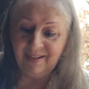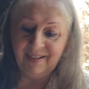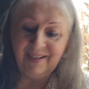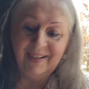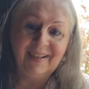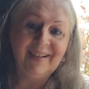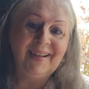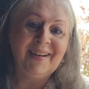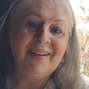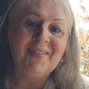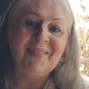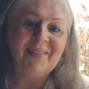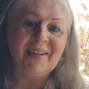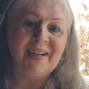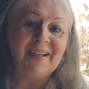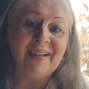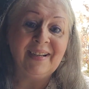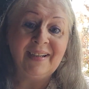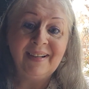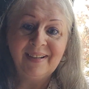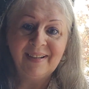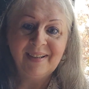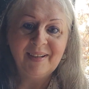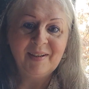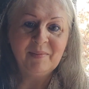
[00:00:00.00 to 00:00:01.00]
Anyway,
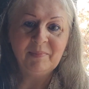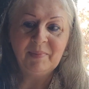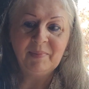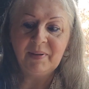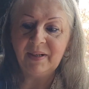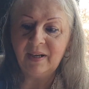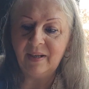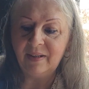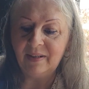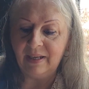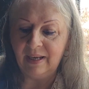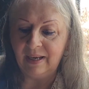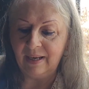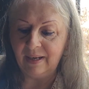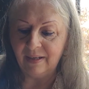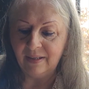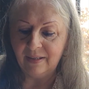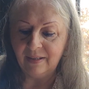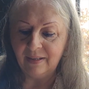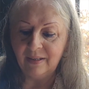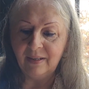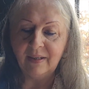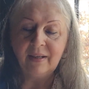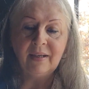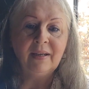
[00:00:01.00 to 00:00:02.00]
beyond that,
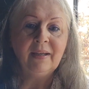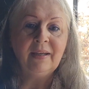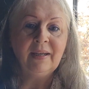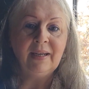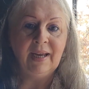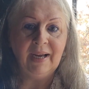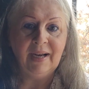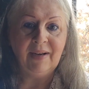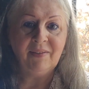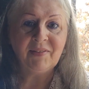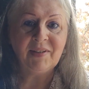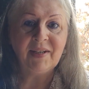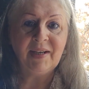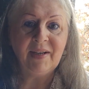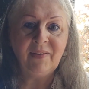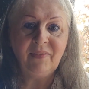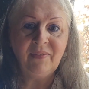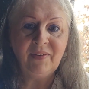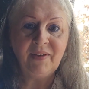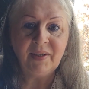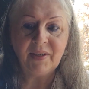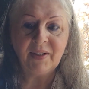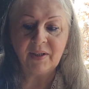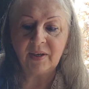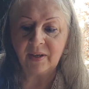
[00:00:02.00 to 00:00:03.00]
you have to have
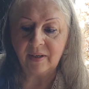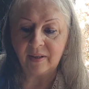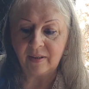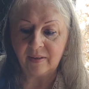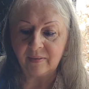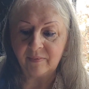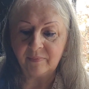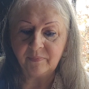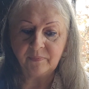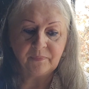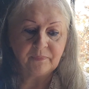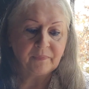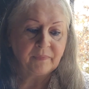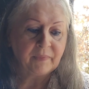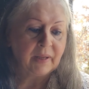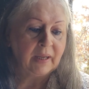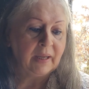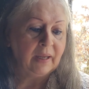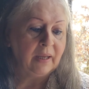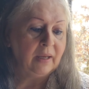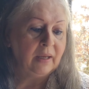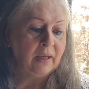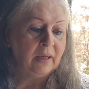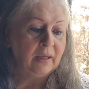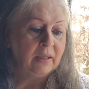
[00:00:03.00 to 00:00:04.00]
vinegar.
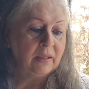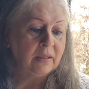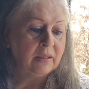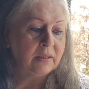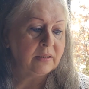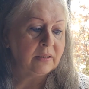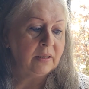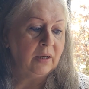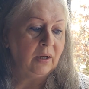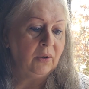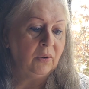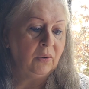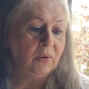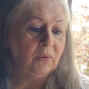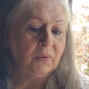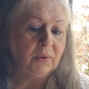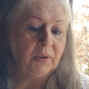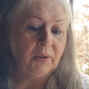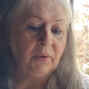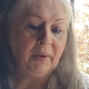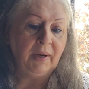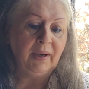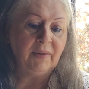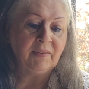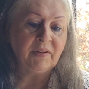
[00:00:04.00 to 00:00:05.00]
So
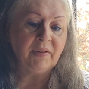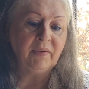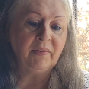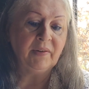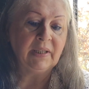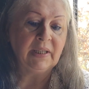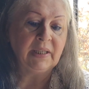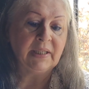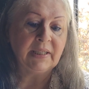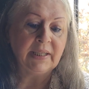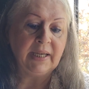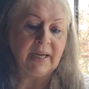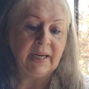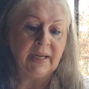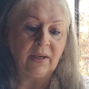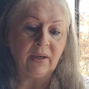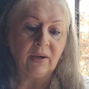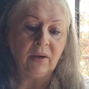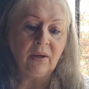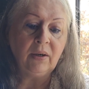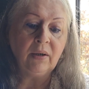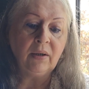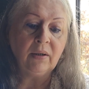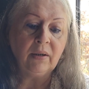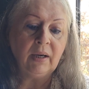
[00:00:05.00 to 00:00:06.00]
you have to have a
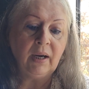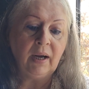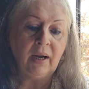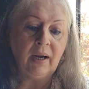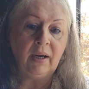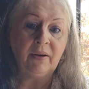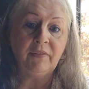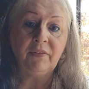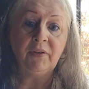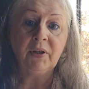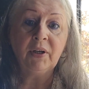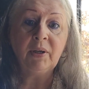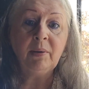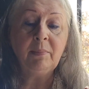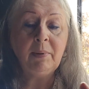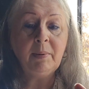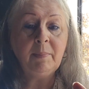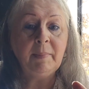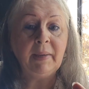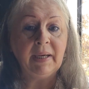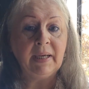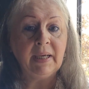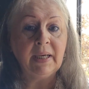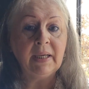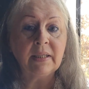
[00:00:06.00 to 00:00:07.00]
container if you're going to be
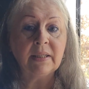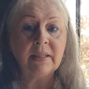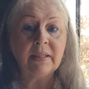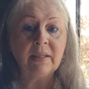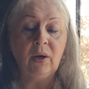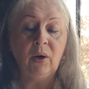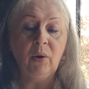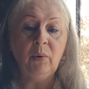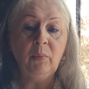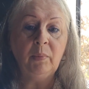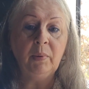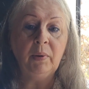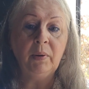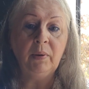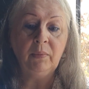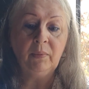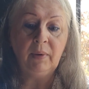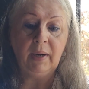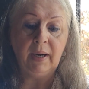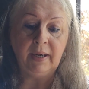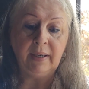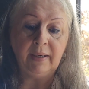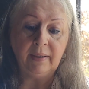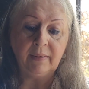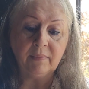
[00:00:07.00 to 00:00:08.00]
making soap,
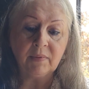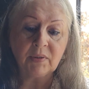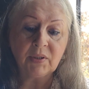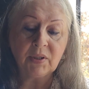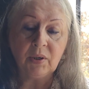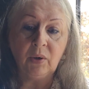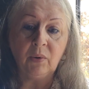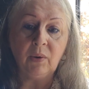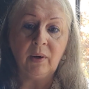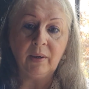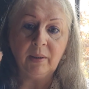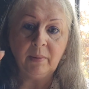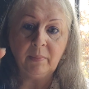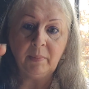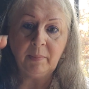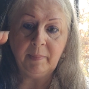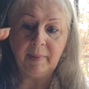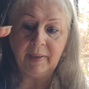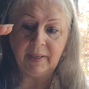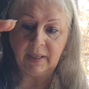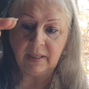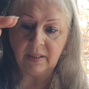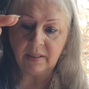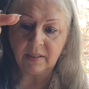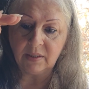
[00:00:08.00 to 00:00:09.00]
right? So I'm going to be
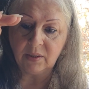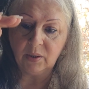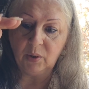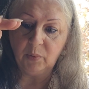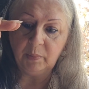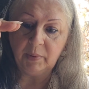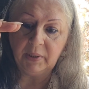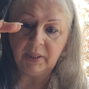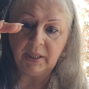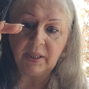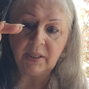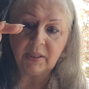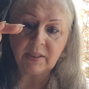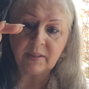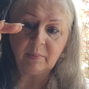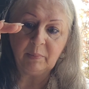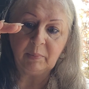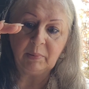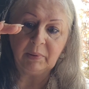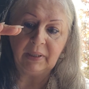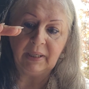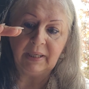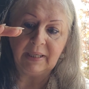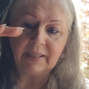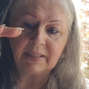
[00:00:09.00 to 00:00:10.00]
making soap, and I use a
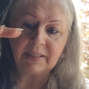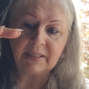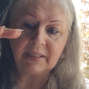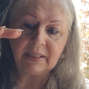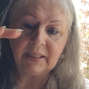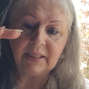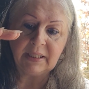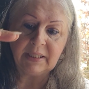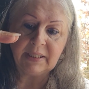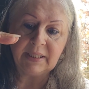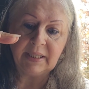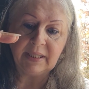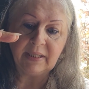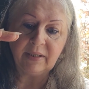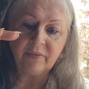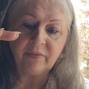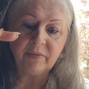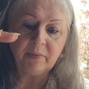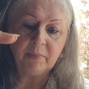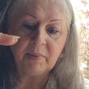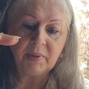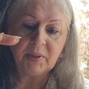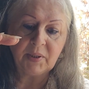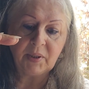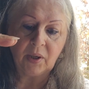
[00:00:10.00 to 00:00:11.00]
plastic container
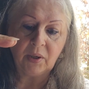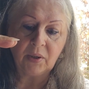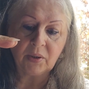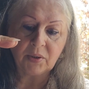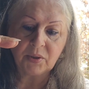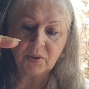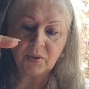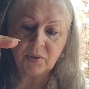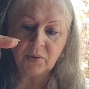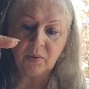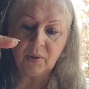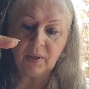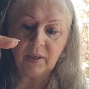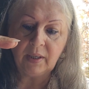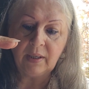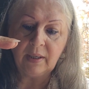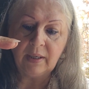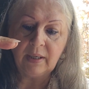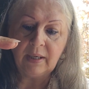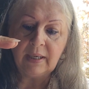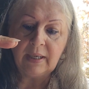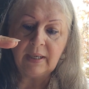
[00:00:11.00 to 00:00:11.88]
from the dollar store,